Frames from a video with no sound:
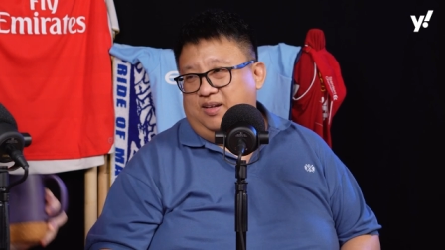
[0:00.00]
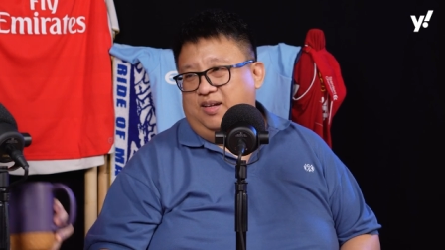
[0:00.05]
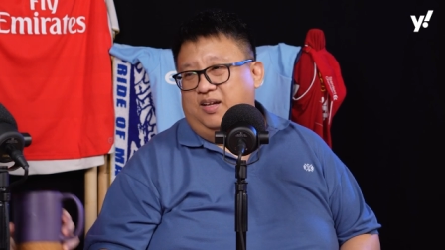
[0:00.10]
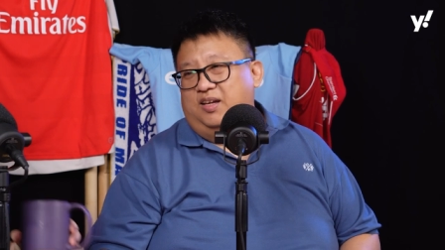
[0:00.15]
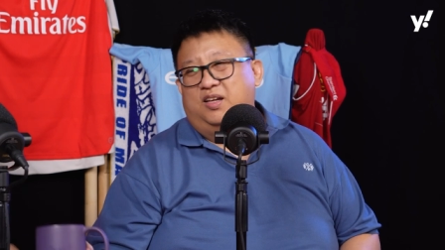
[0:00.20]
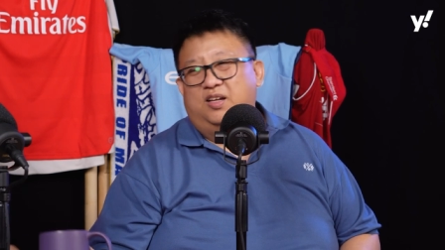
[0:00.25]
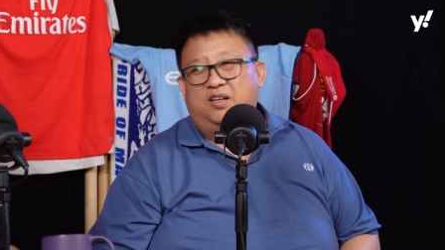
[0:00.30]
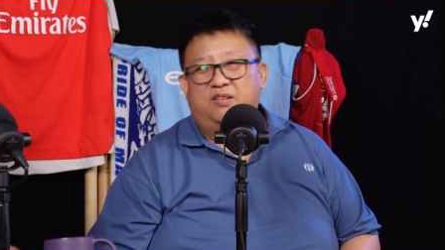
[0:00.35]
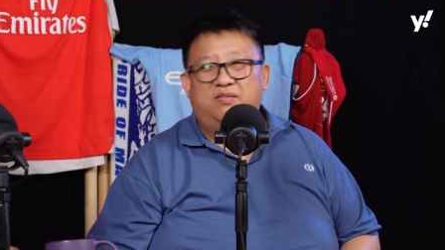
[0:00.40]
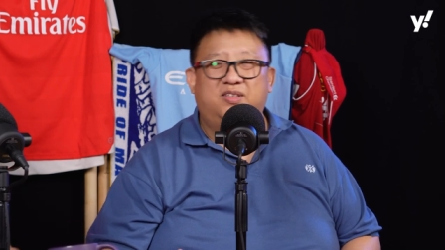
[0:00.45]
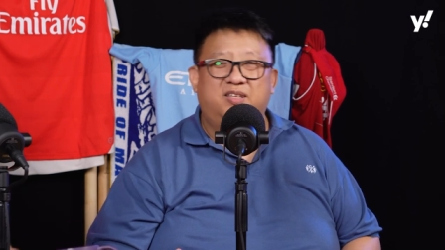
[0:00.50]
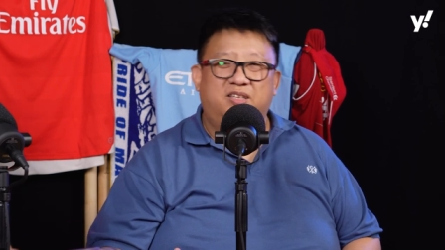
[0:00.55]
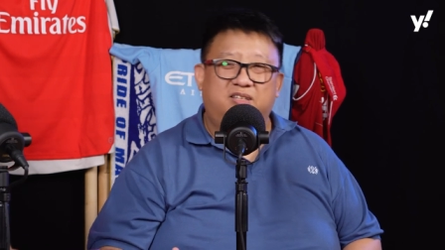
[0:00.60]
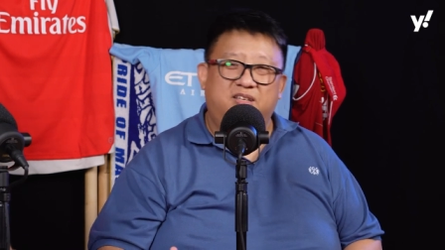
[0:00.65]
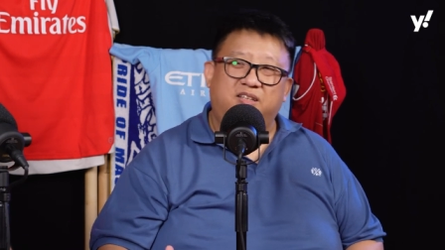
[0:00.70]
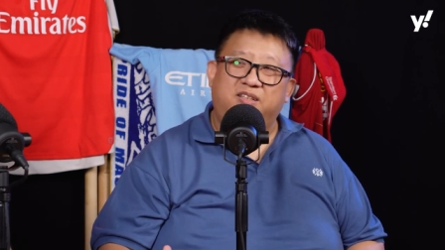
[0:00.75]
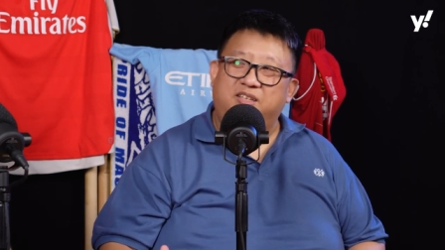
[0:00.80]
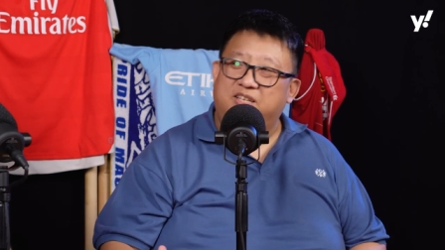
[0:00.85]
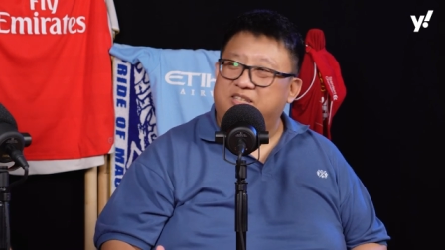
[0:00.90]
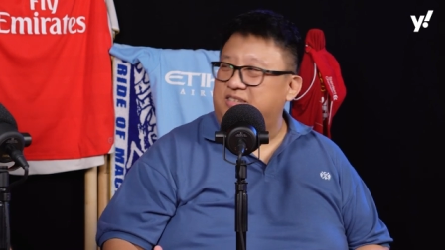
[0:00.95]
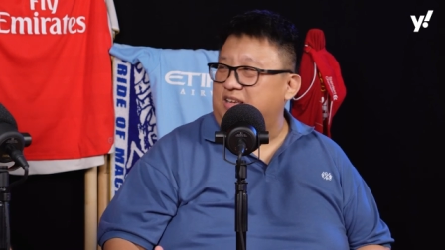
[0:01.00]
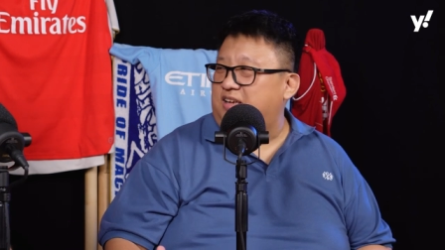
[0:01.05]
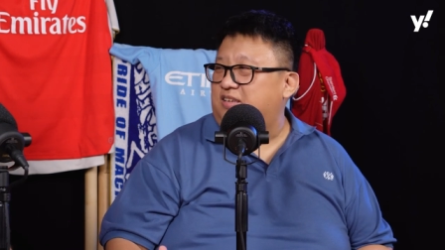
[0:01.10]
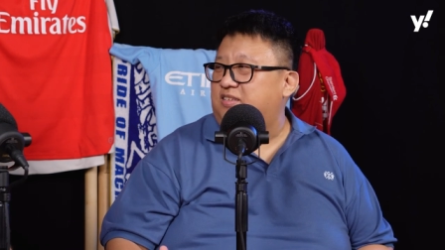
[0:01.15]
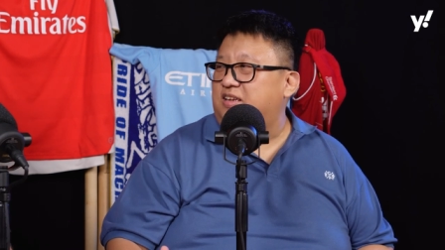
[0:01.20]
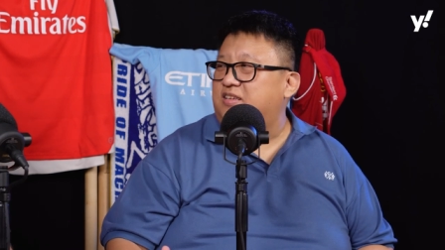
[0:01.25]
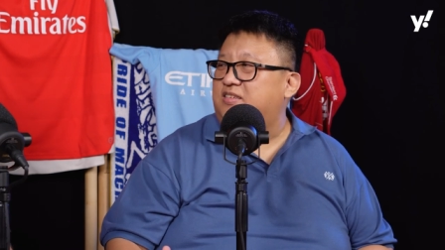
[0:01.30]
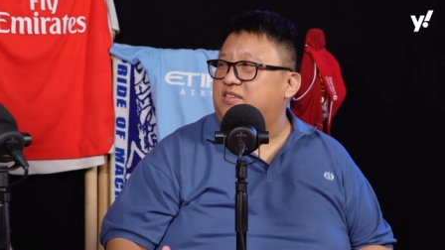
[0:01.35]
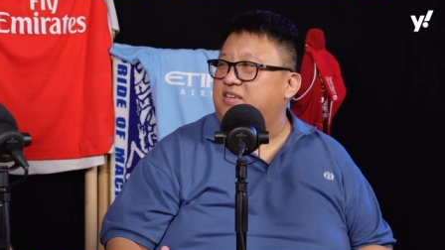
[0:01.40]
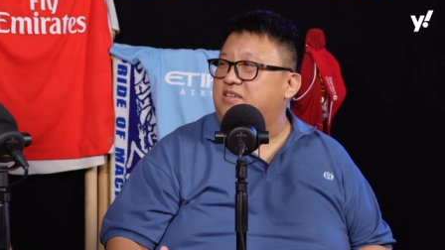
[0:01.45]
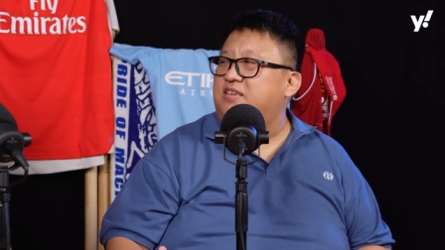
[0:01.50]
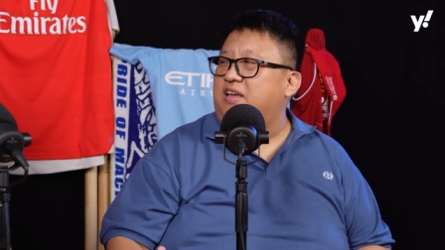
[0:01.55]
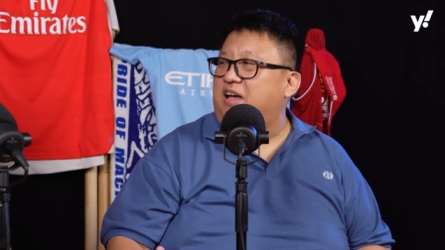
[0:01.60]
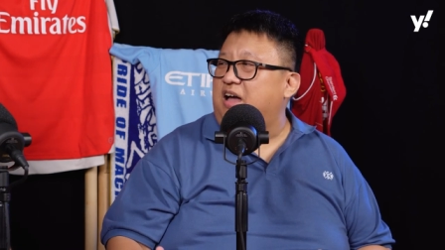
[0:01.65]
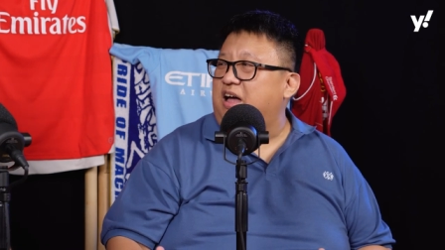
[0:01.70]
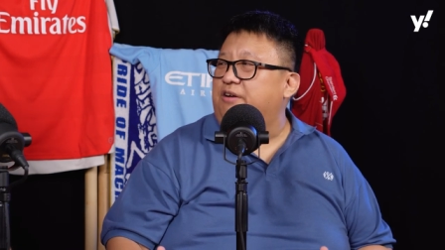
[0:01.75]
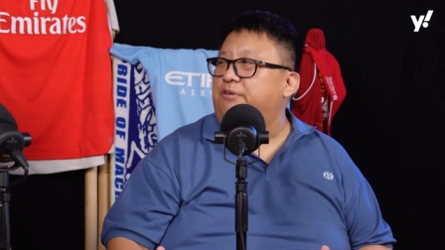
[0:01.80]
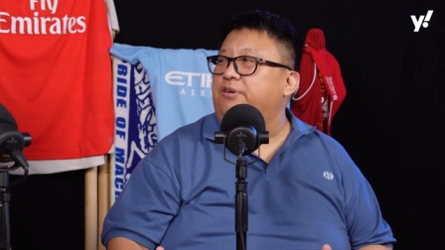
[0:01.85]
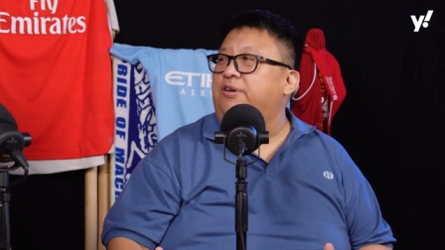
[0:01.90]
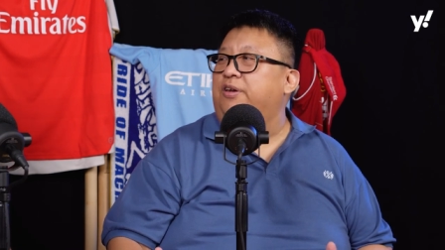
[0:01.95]
uh, the successes
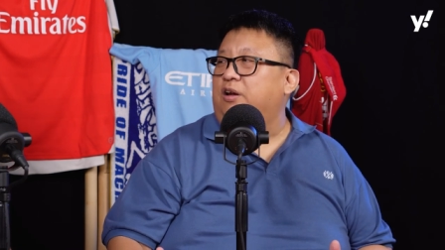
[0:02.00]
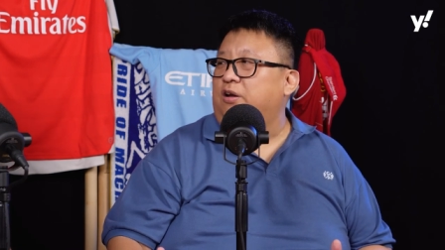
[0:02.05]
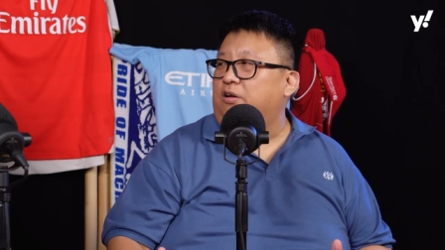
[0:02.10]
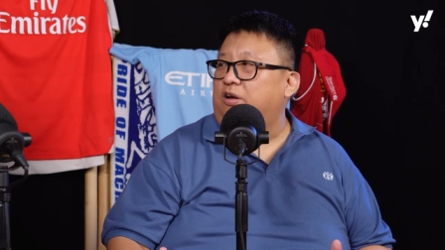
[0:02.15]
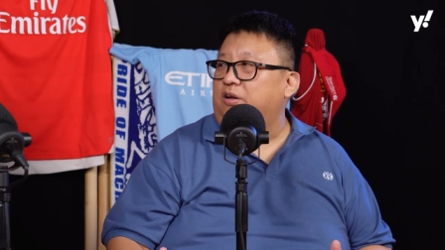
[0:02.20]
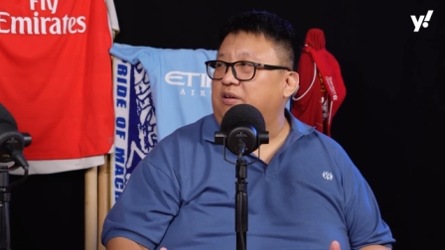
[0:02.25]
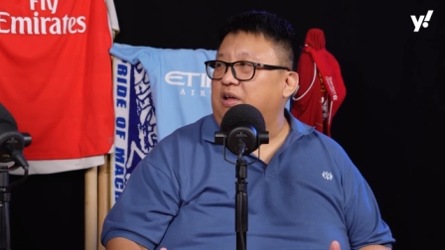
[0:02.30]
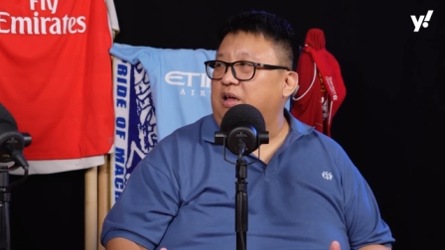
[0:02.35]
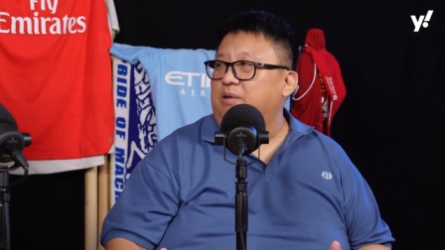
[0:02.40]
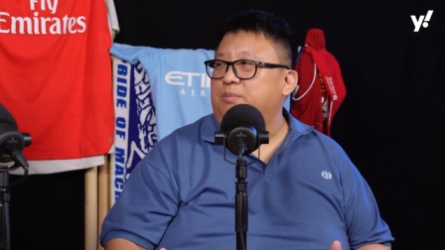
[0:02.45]
aren't a lot.